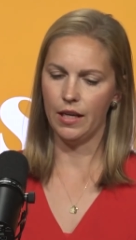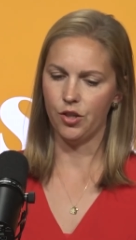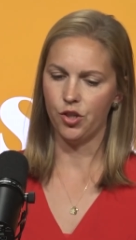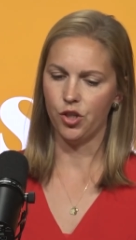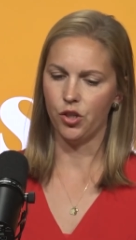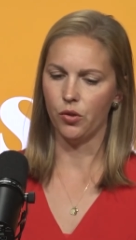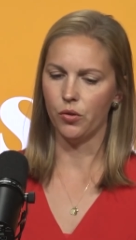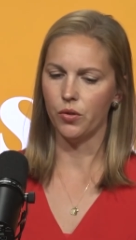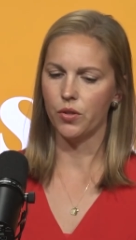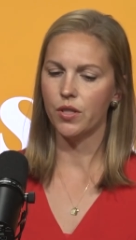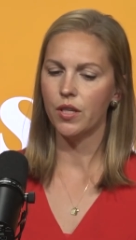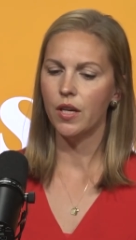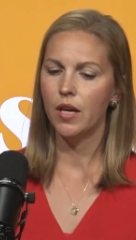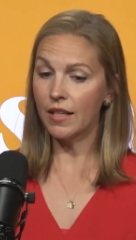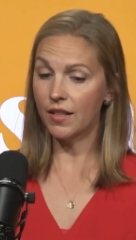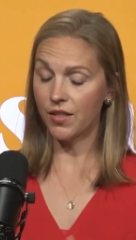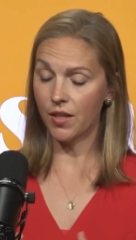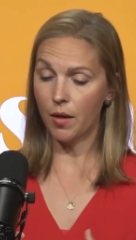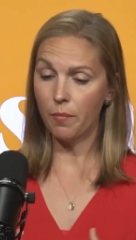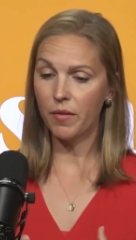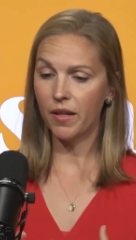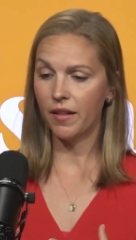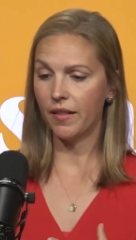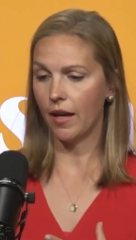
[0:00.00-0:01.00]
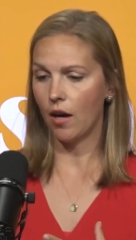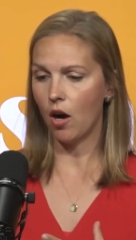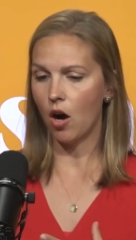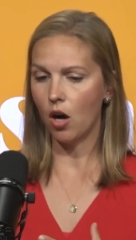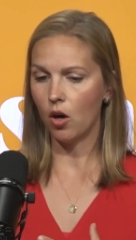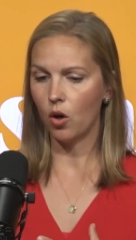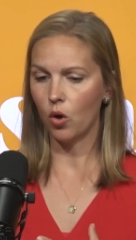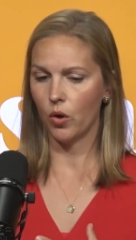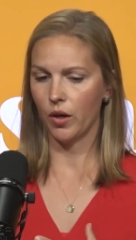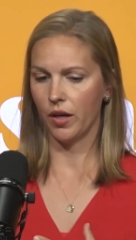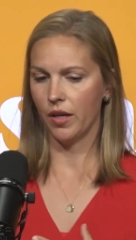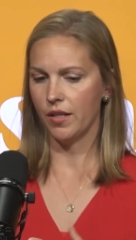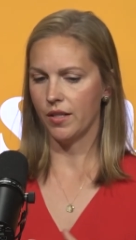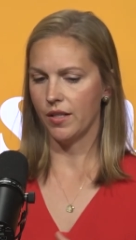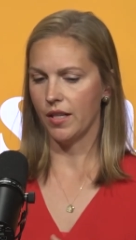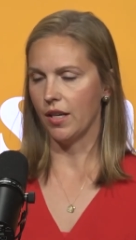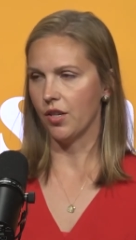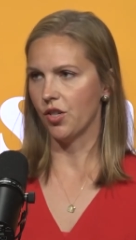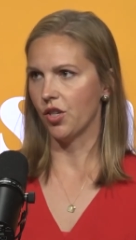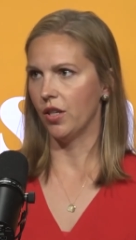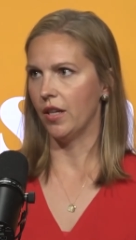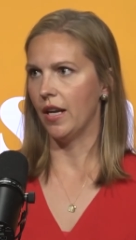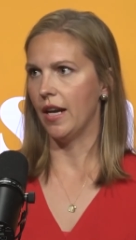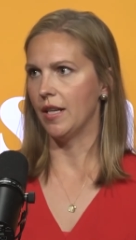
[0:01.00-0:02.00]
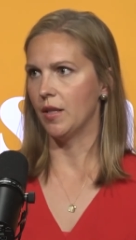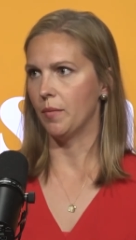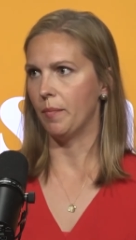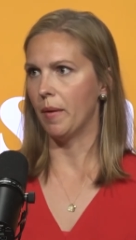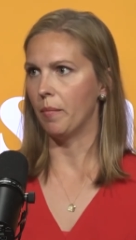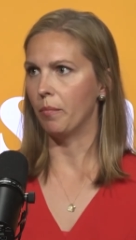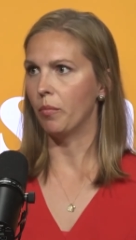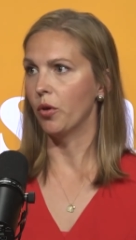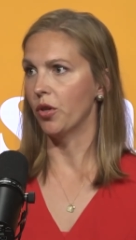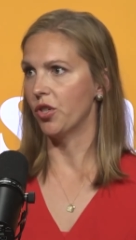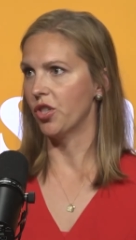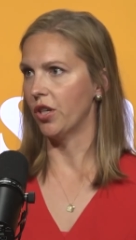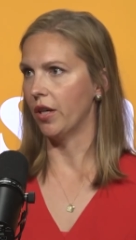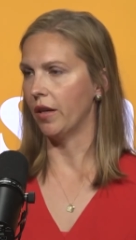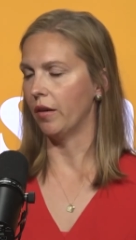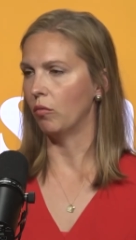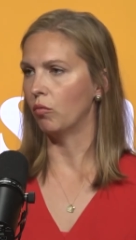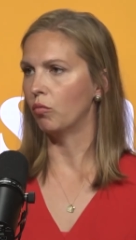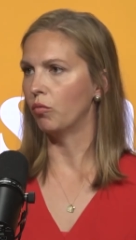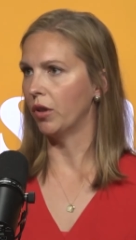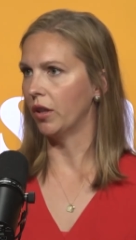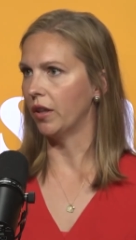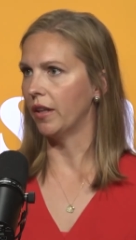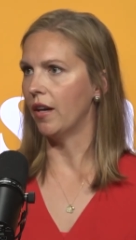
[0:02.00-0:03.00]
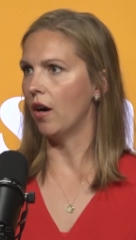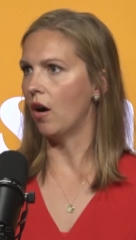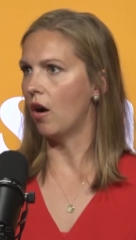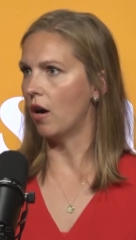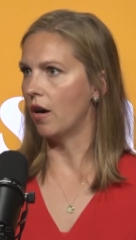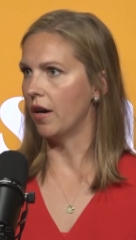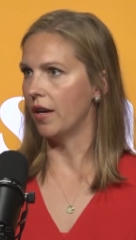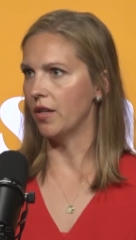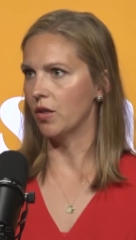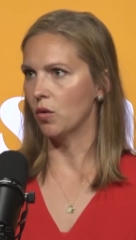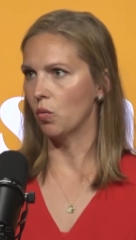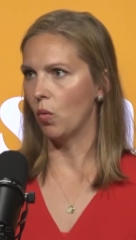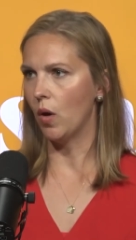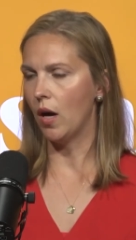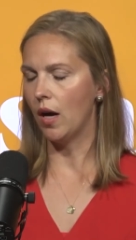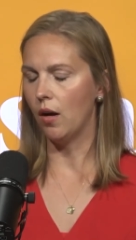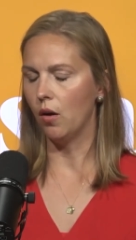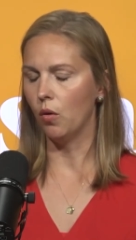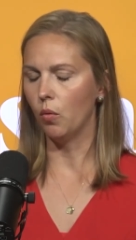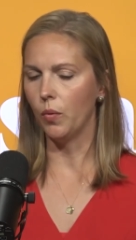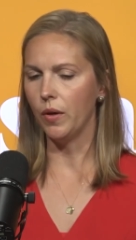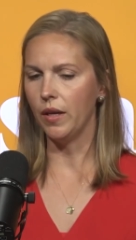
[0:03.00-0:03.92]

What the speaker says: issues. It's something that our organization has been pushing really hard as well.